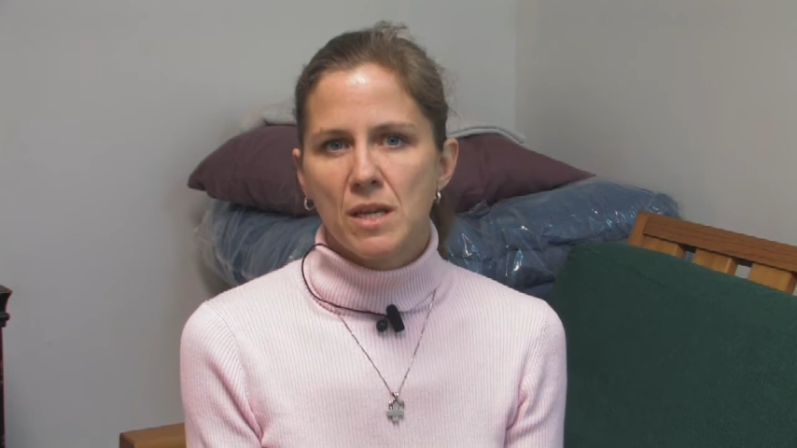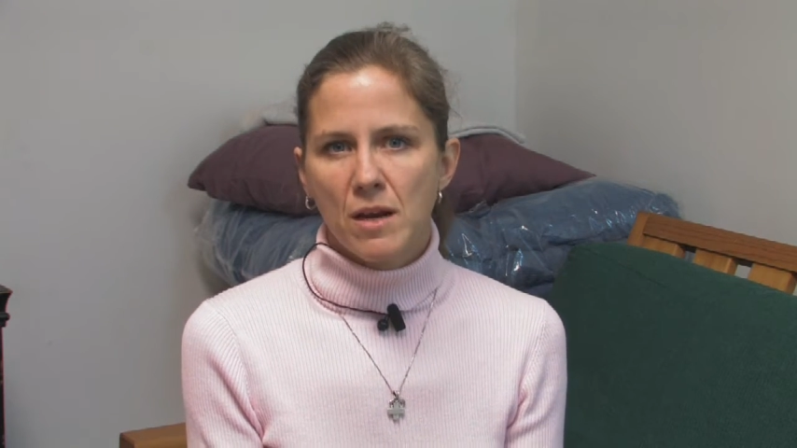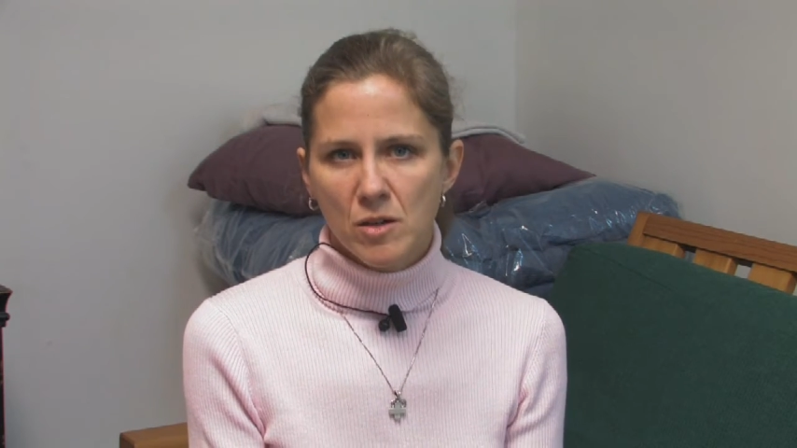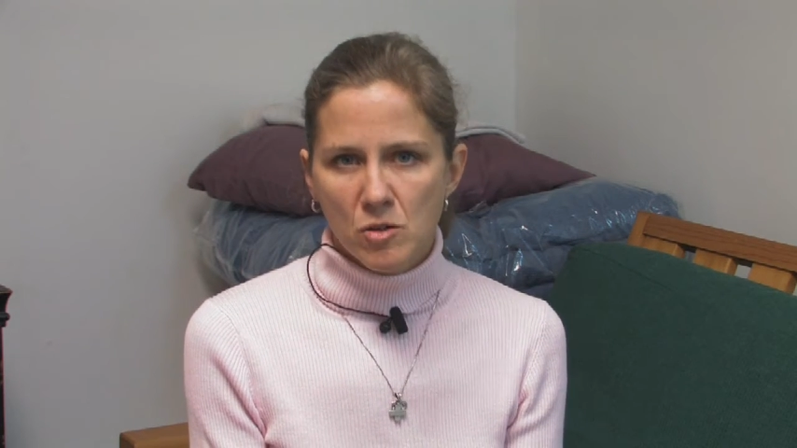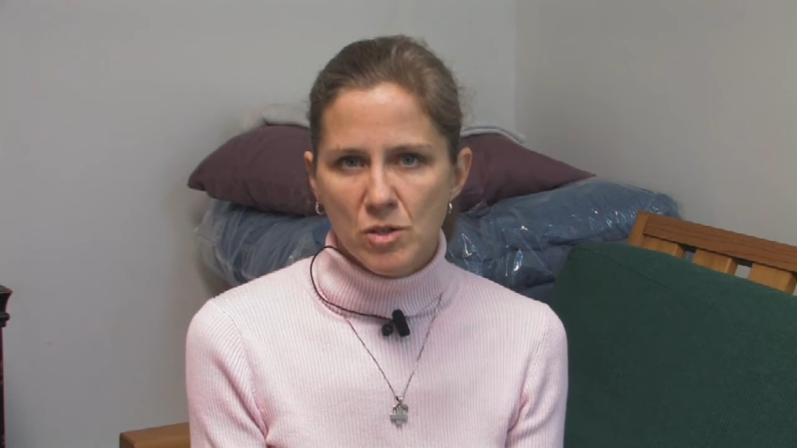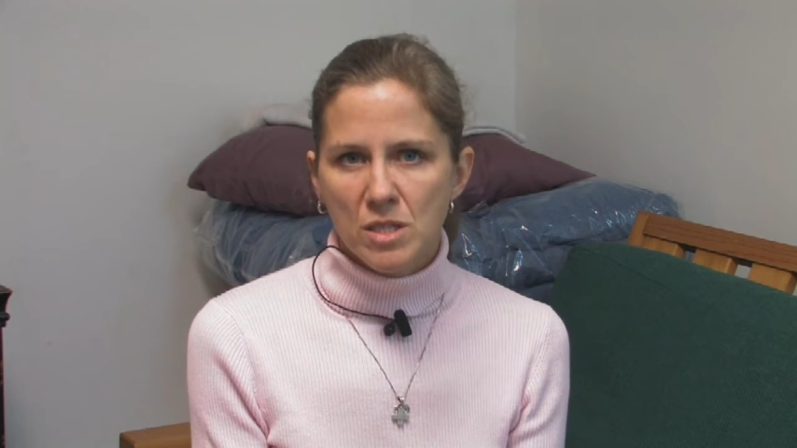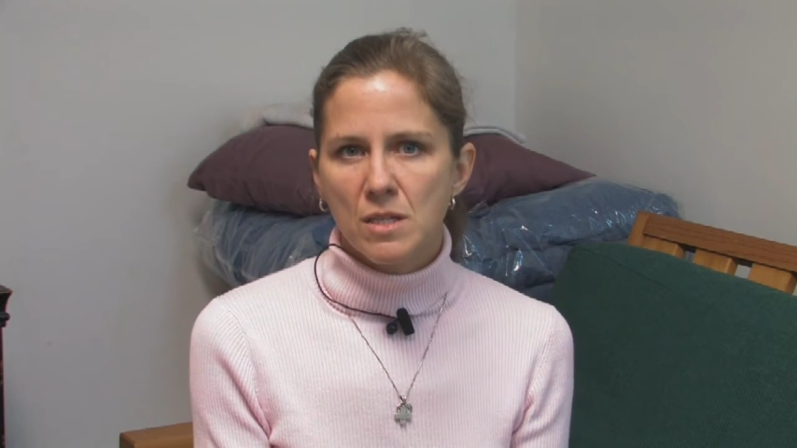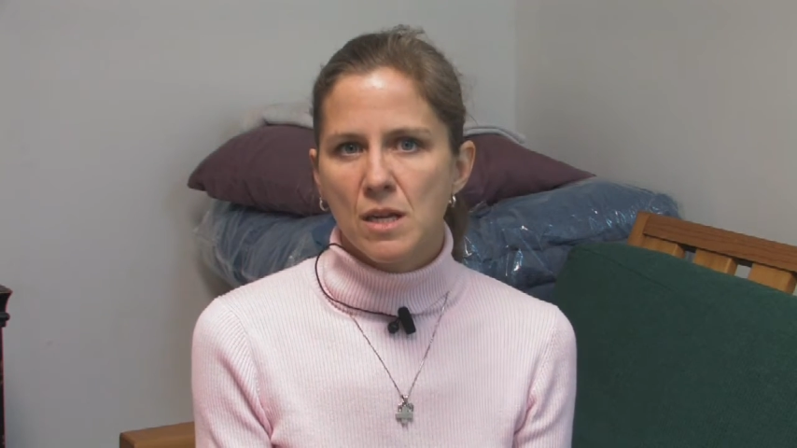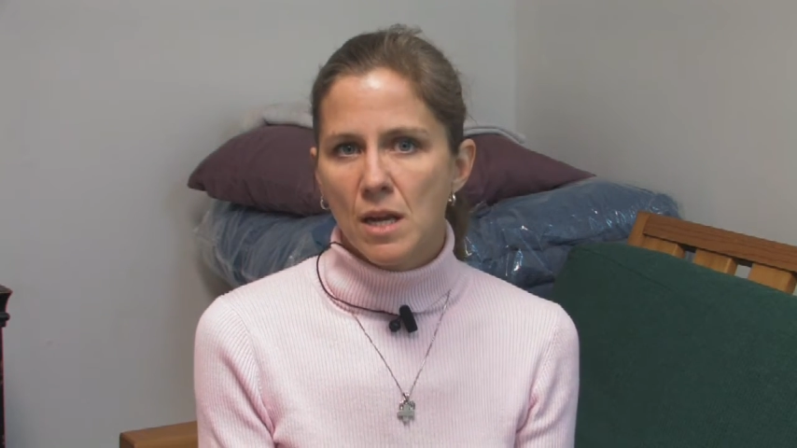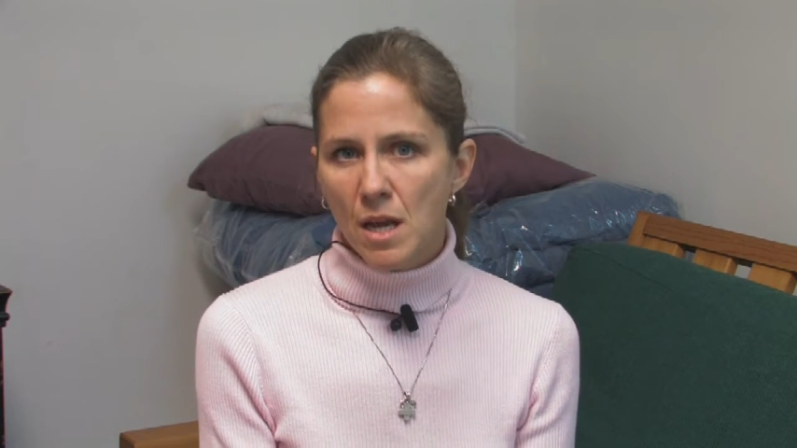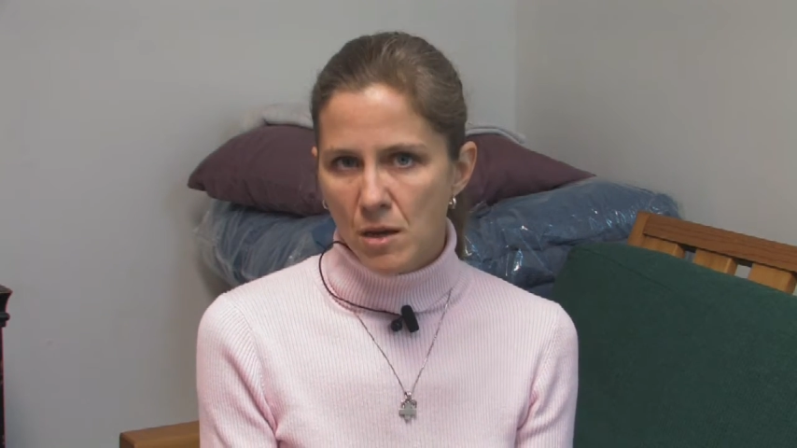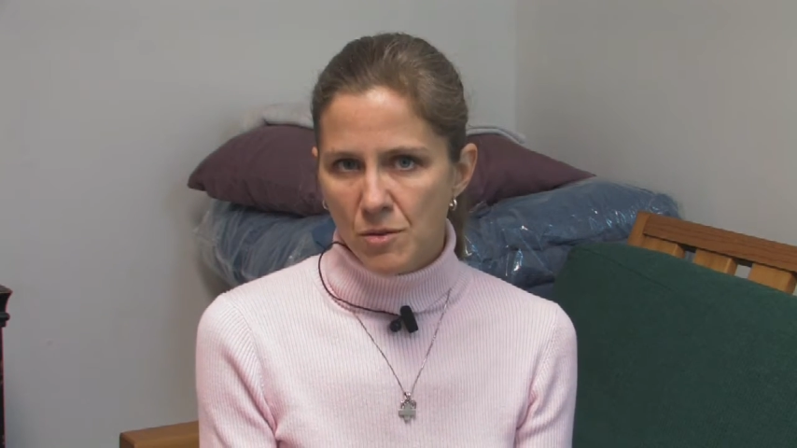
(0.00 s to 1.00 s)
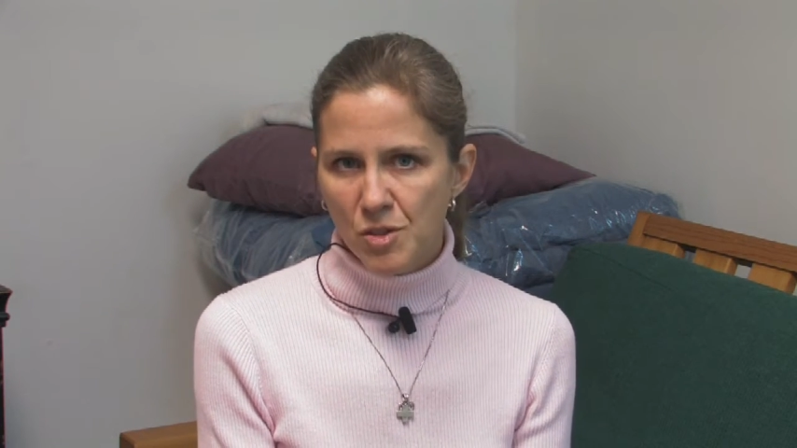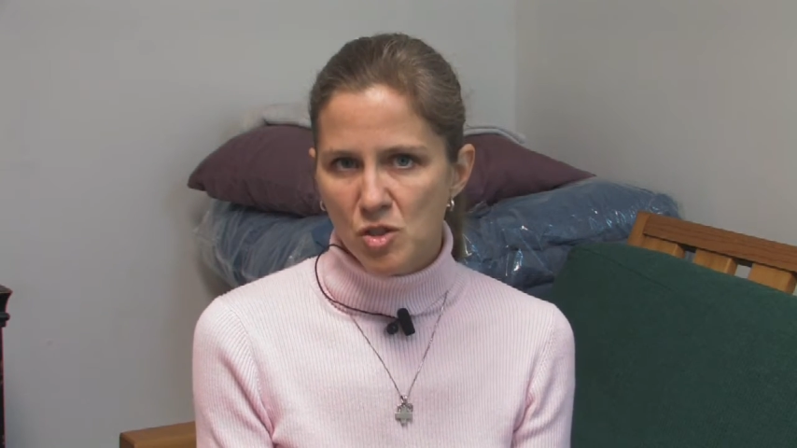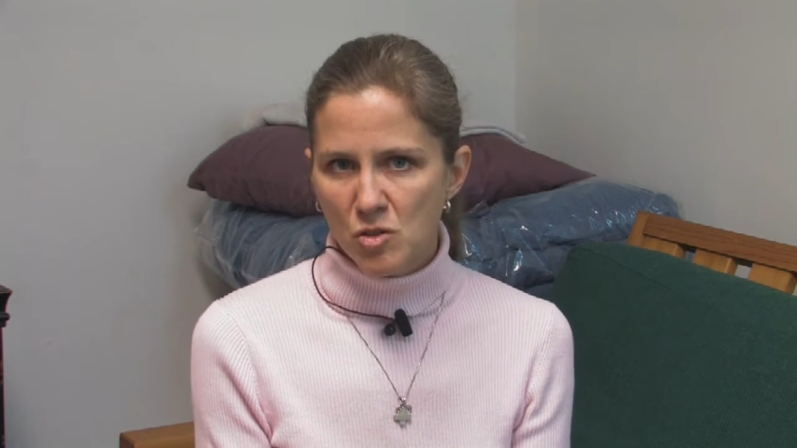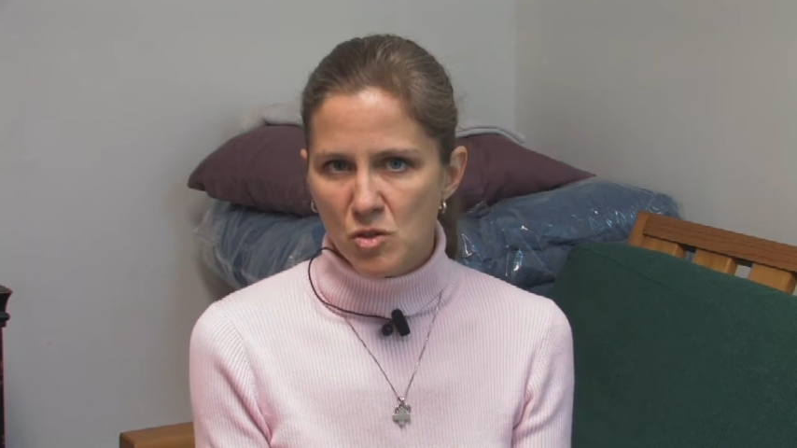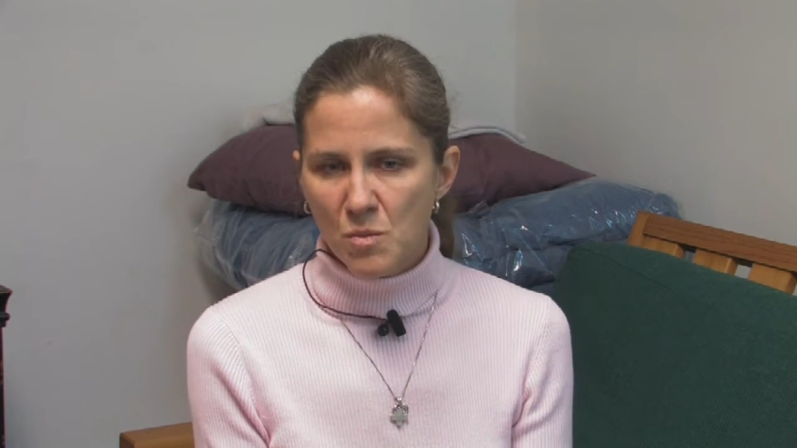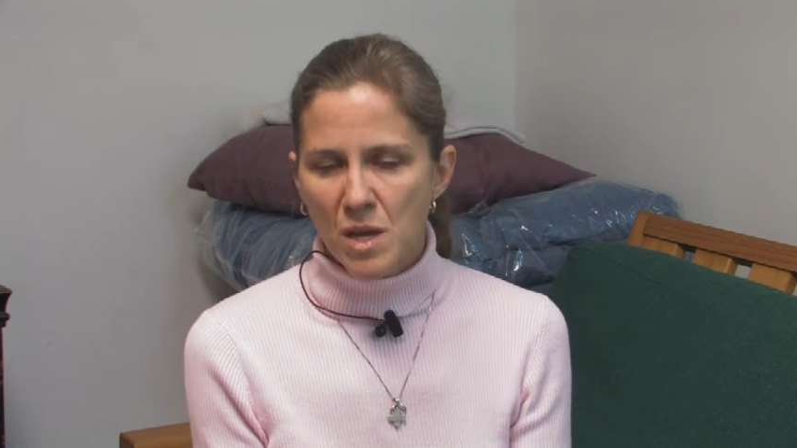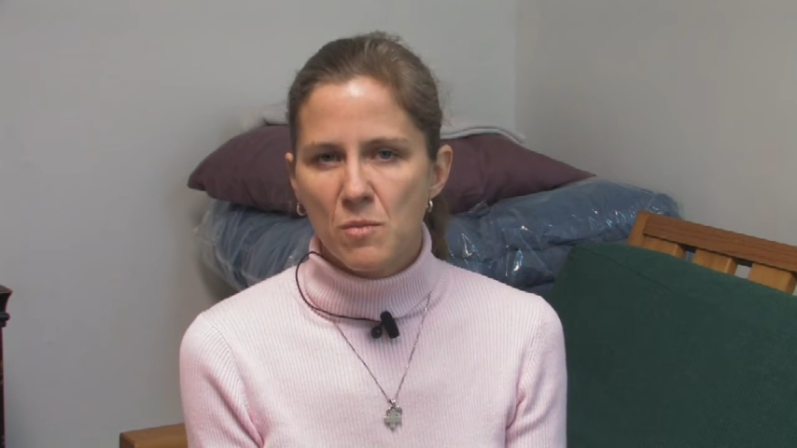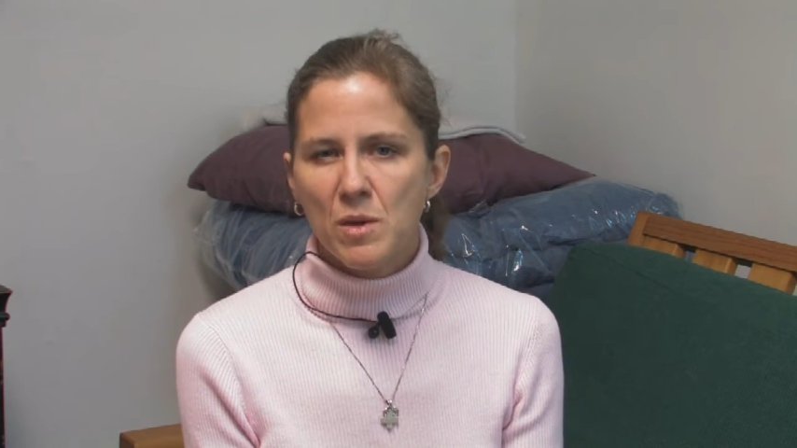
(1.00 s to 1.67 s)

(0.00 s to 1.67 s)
characteristic and health issues may